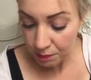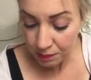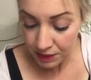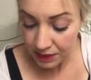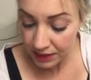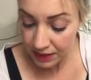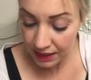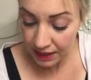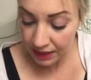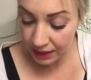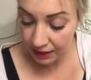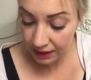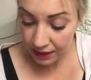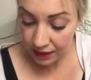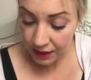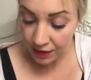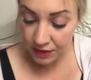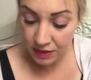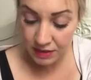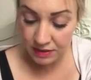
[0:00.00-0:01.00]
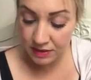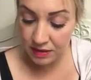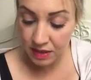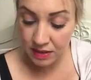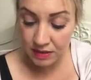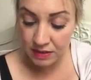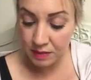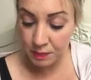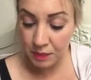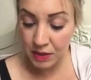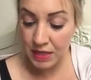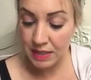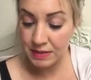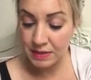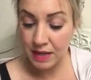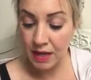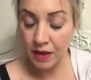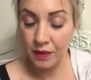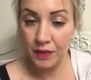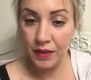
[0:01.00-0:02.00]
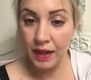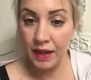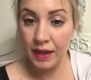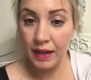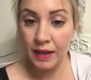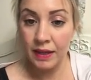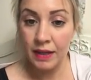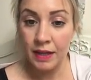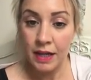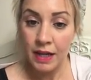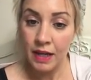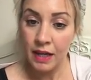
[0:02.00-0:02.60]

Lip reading: But yeah, there's tons of brands out there.